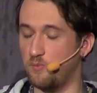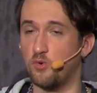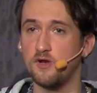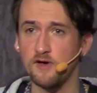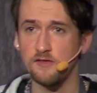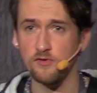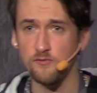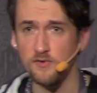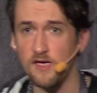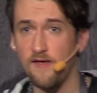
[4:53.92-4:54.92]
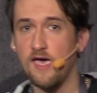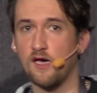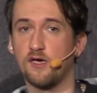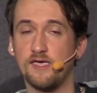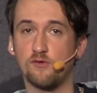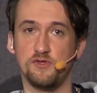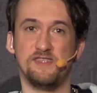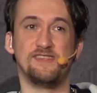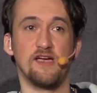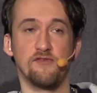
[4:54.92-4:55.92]
modified firmware, he
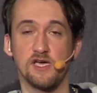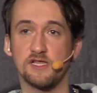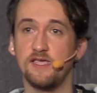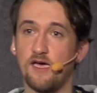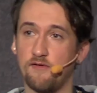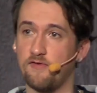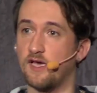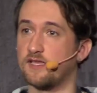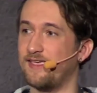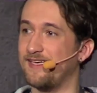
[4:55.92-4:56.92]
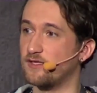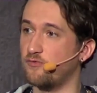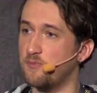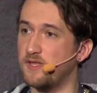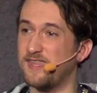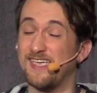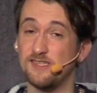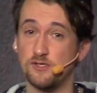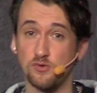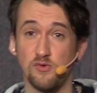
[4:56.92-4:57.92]
could directly affect end equipment and
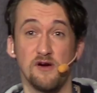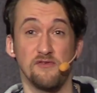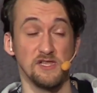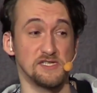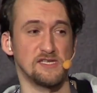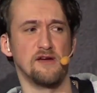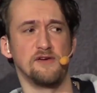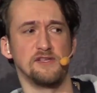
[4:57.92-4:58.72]
do a really scary